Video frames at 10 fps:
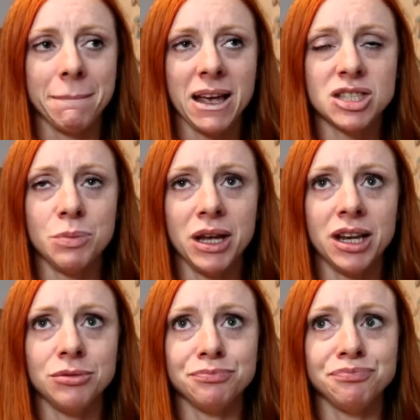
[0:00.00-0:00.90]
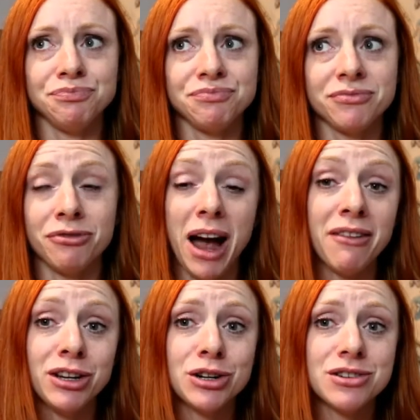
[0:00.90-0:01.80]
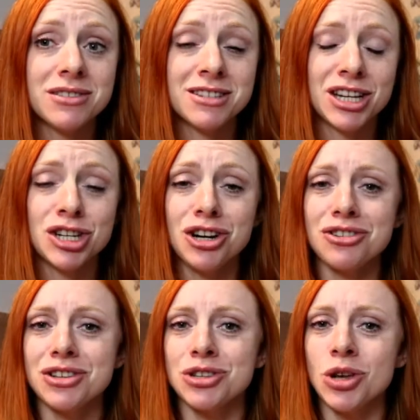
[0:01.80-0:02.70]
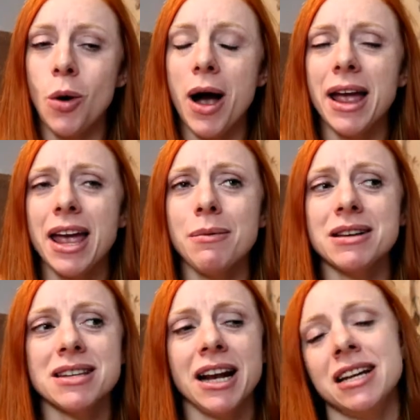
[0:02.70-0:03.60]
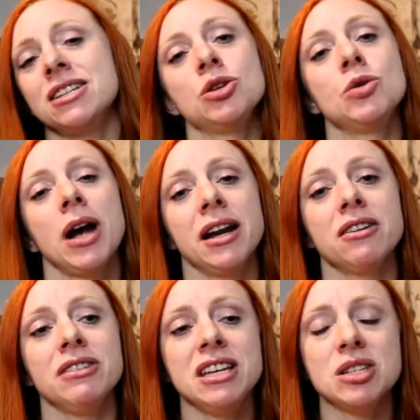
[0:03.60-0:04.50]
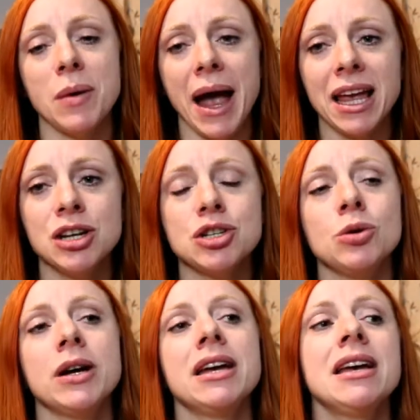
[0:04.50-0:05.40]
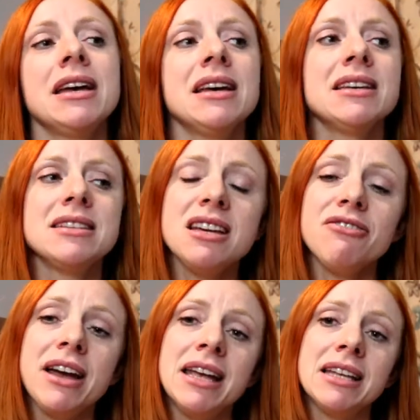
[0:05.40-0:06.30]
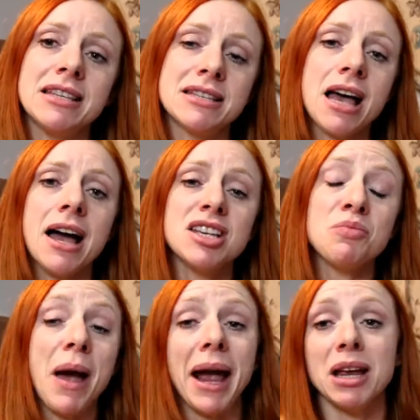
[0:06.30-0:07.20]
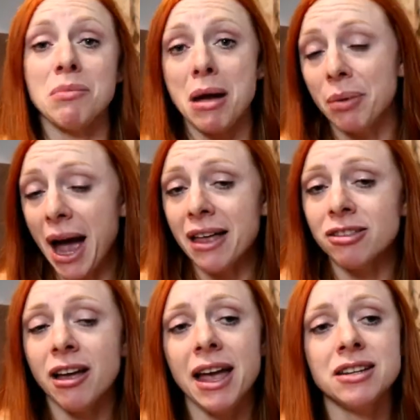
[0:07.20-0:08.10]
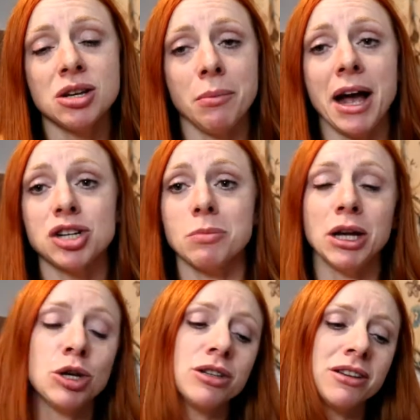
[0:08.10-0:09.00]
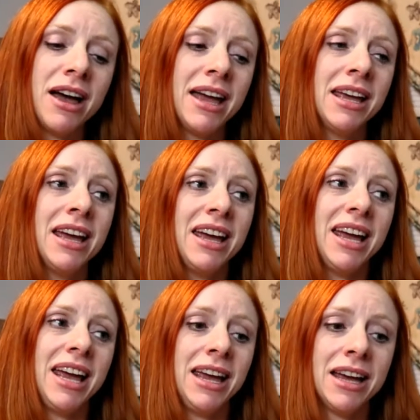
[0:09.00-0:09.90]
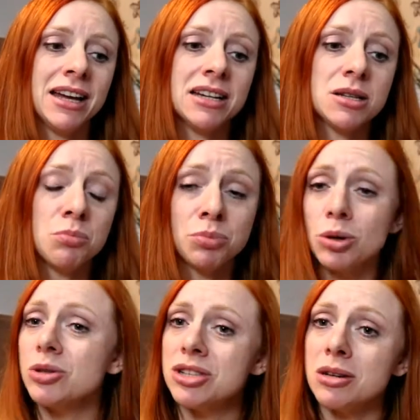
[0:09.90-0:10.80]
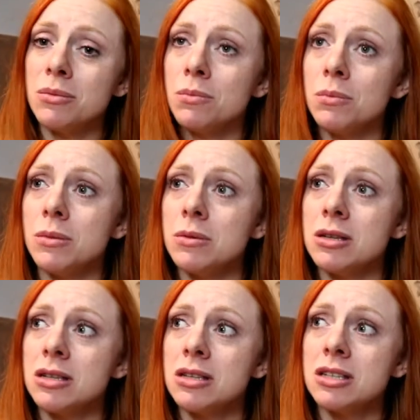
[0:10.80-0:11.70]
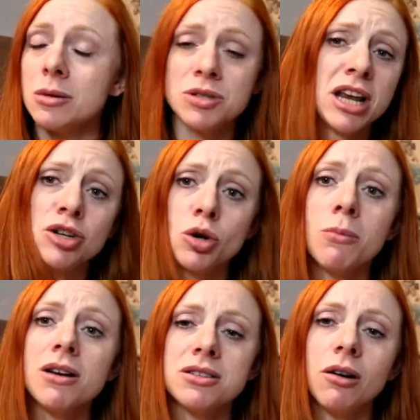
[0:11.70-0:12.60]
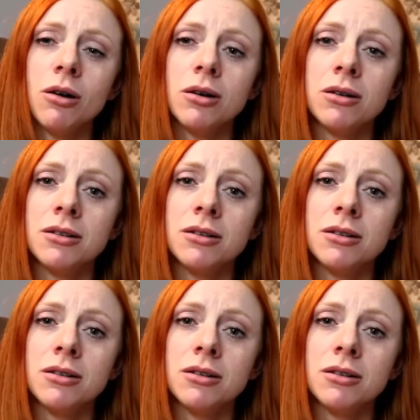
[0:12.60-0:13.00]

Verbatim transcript: It's been five years, six years. So I am excited to kind of ease back into it, see if I can get the size back in my bad leg to match my good leg and build some substantial muscle.